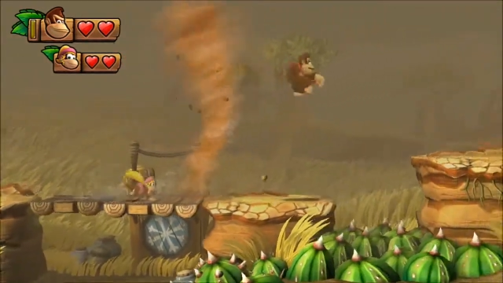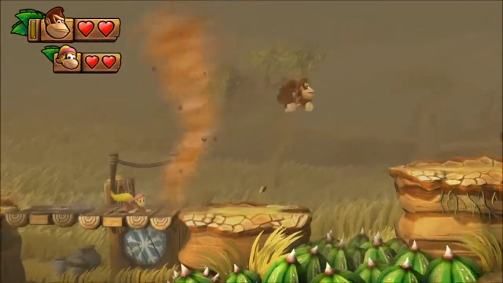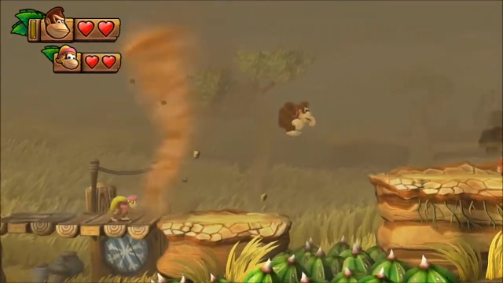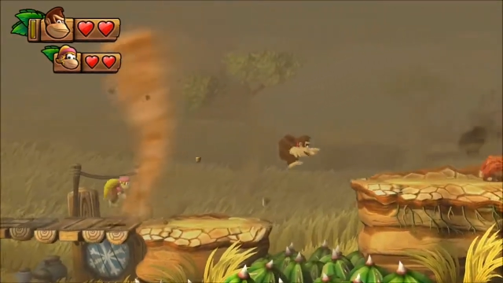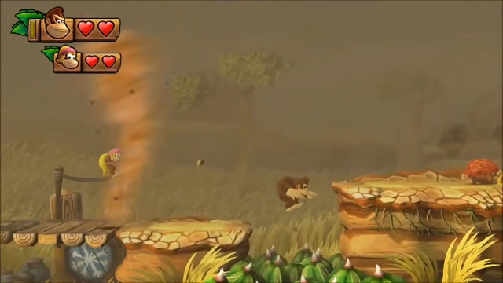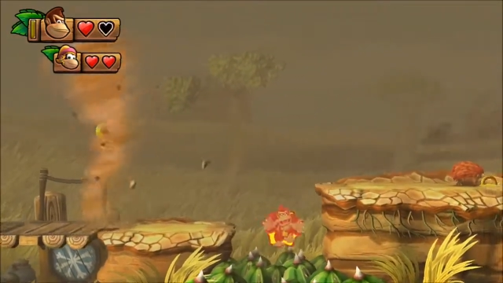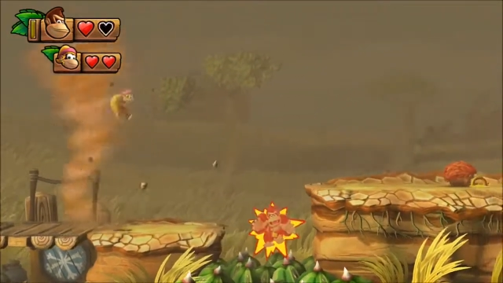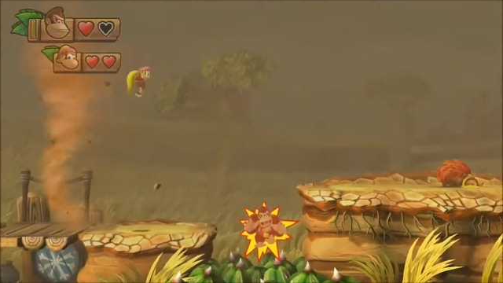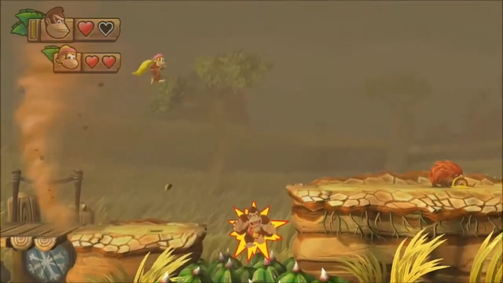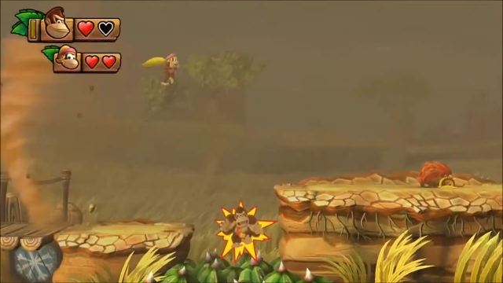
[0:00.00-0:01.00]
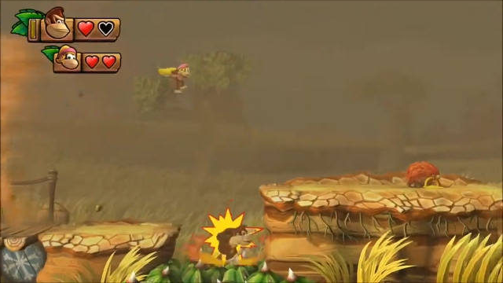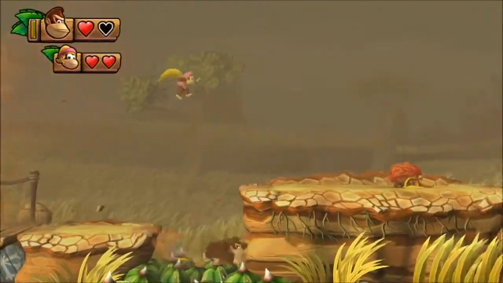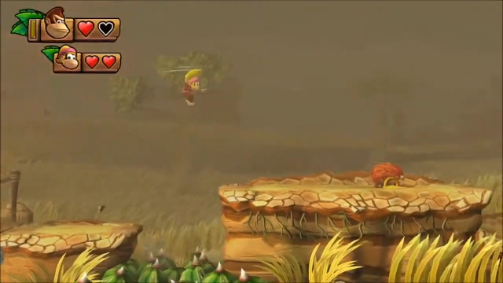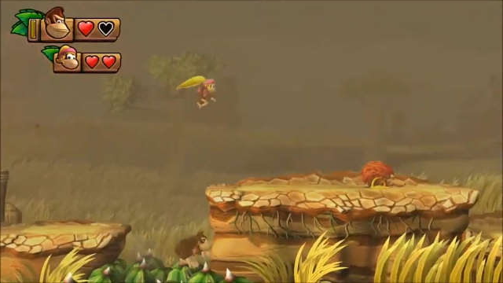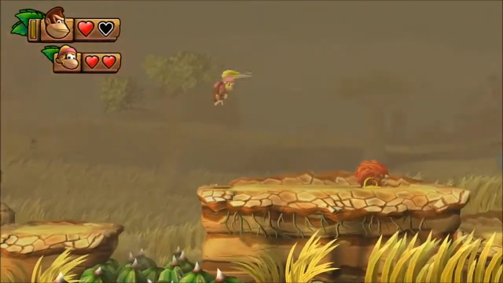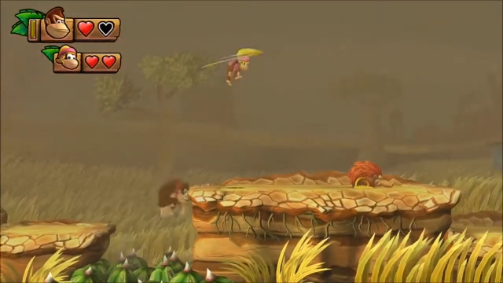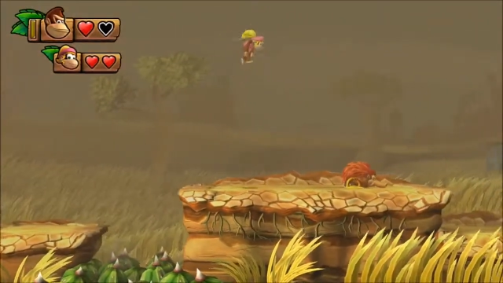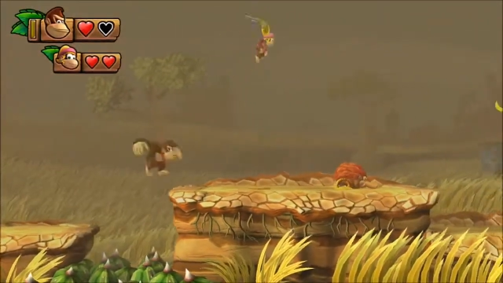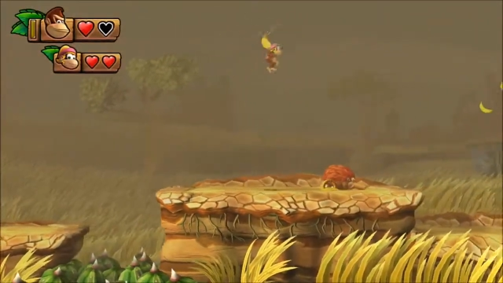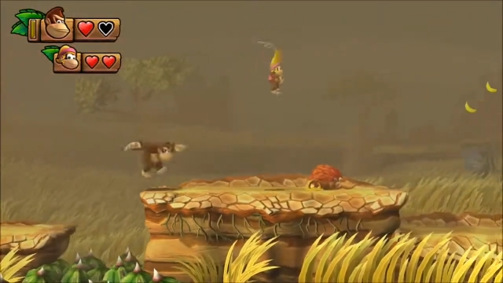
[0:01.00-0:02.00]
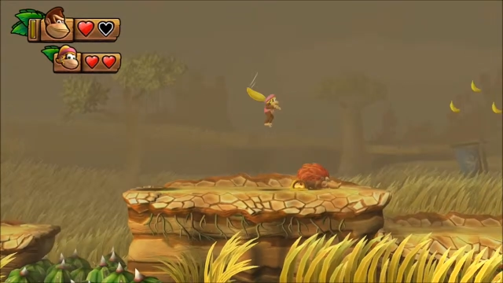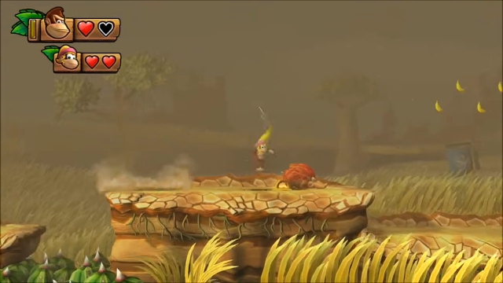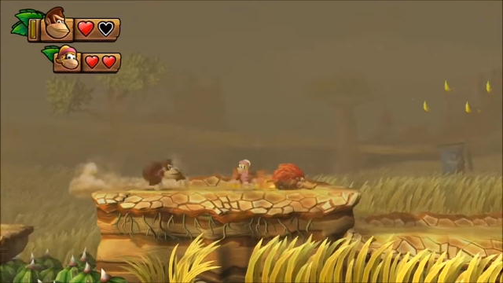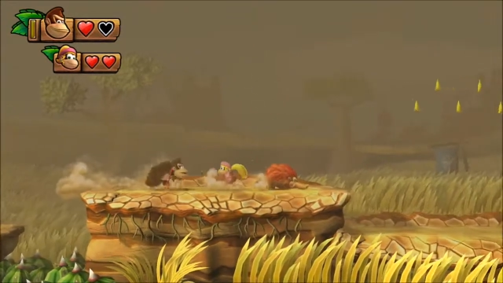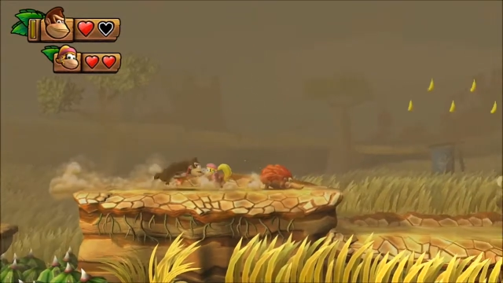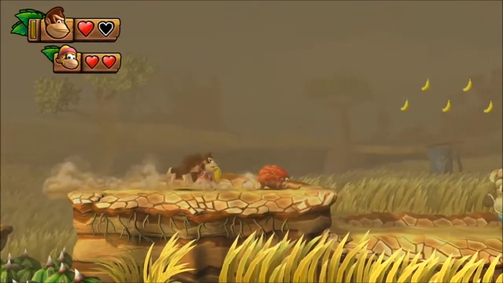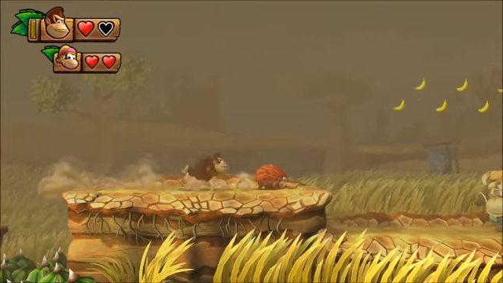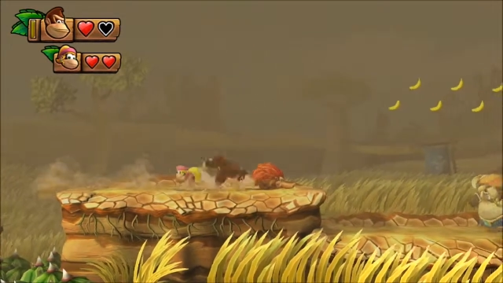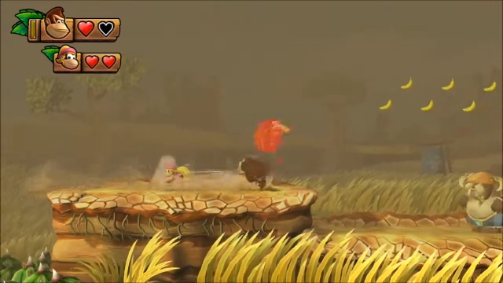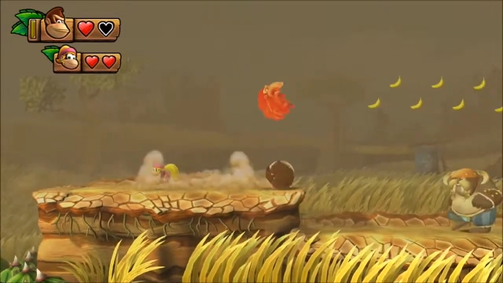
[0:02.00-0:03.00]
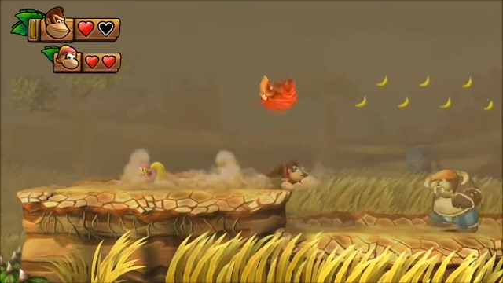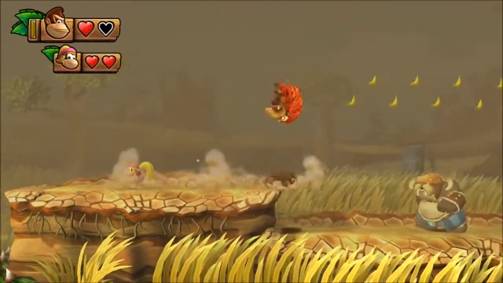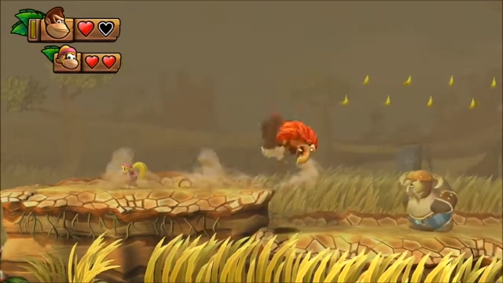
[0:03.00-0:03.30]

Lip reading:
Nobody's mouth can be seen.